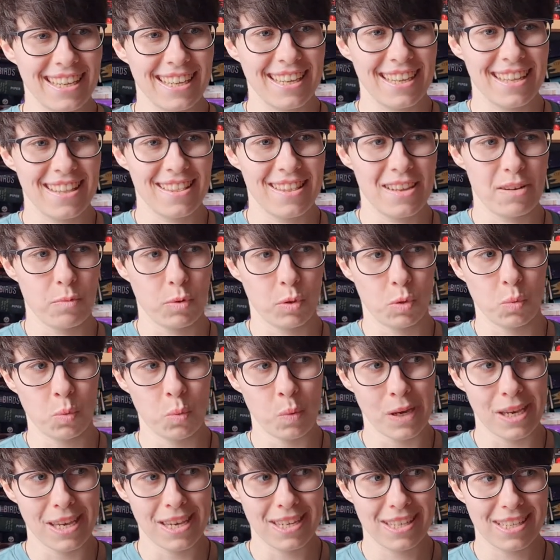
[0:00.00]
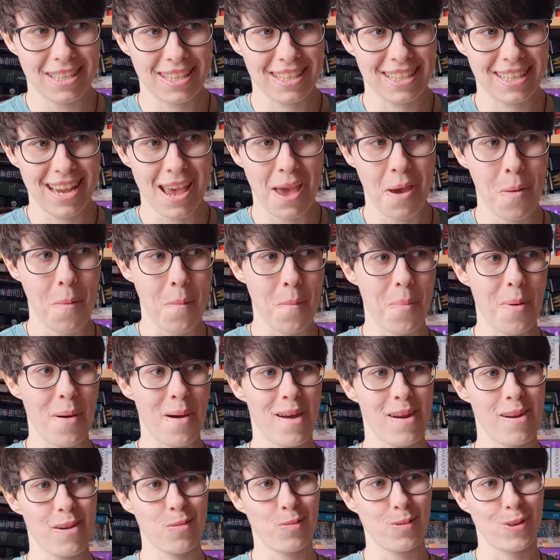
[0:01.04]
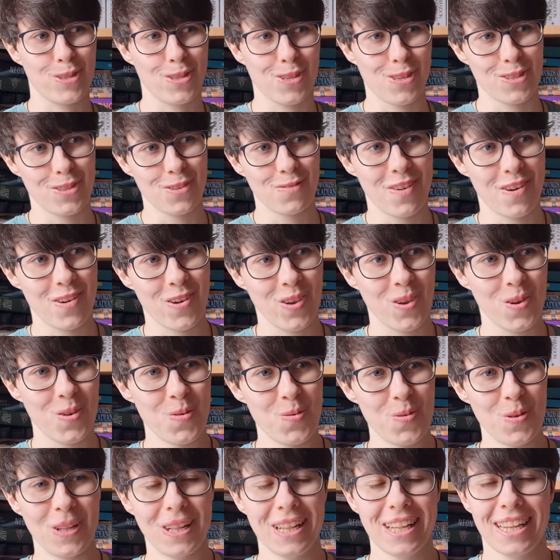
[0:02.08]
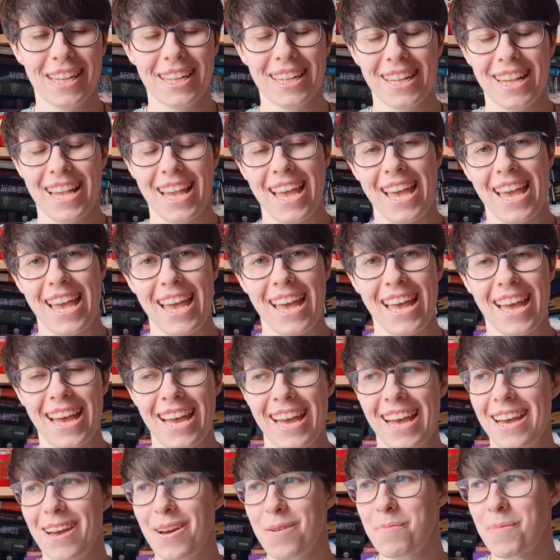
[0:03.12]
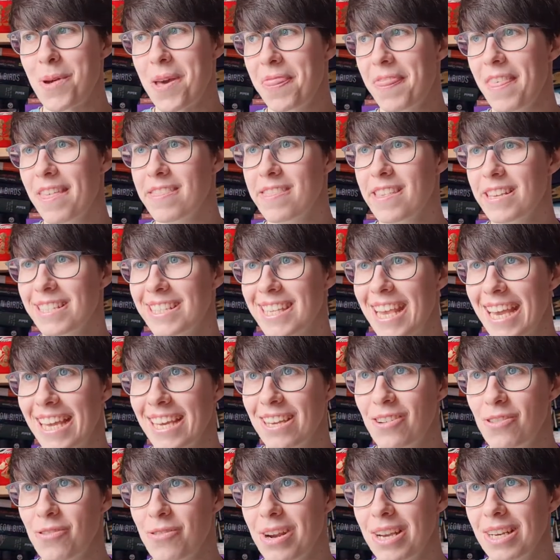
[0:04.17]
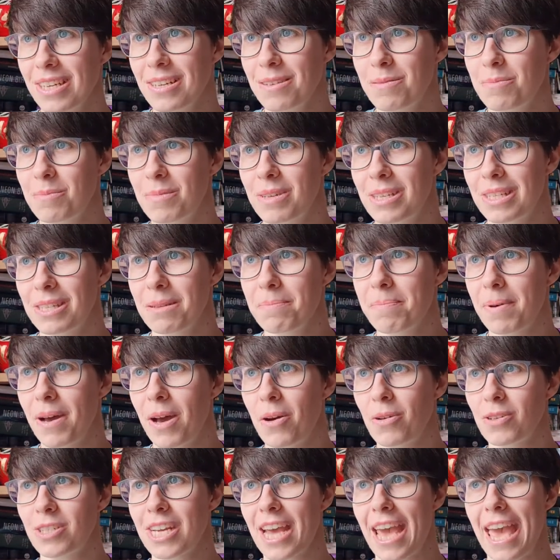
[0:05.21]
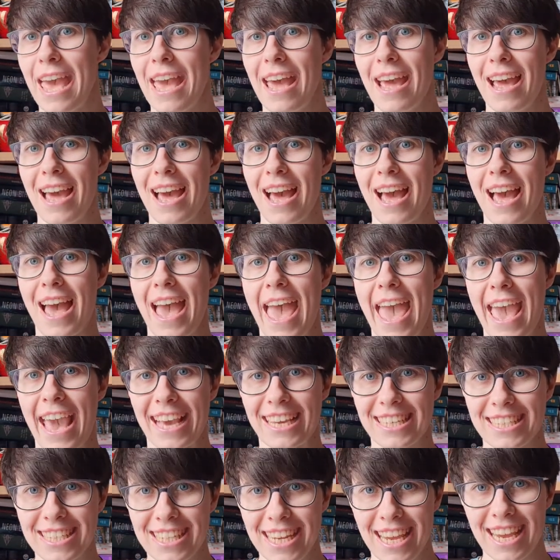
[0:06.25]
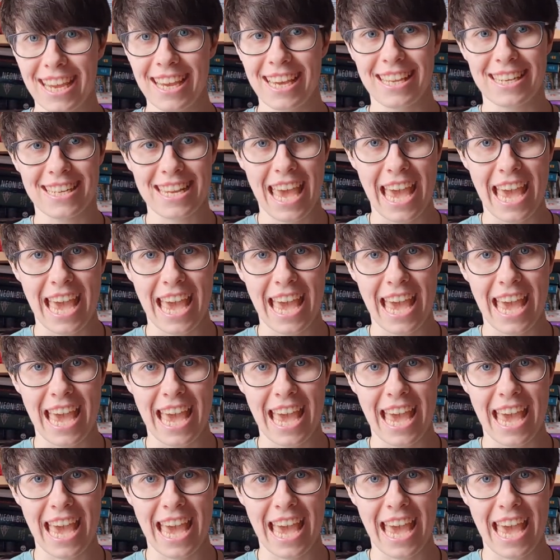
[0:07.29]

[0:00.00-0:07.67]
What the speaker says: that was weird, but it was also very cool. And then the second ringdom is about acting and